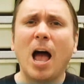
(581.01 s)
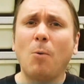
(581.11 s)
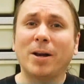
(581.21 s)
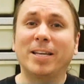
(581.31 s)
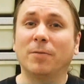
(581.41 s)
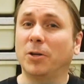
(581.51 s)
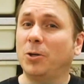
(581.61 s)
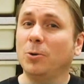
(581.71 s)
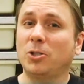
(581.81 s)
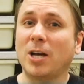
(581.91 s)
I want to give a
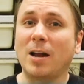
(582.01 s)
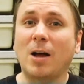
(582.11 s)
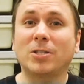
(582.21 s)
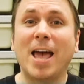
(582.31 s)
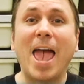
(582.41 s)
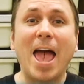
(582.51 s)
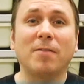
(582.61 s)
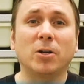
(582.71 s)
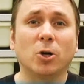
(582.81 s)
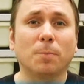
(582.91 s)
huge shout out to
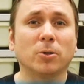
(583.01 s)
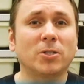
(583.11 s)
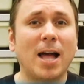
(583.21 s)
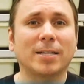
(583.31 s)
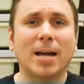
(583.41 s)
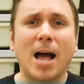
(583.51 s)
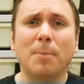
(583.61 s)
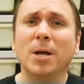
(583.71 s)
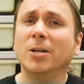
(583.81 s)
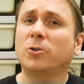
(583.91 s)
avidherpers.com.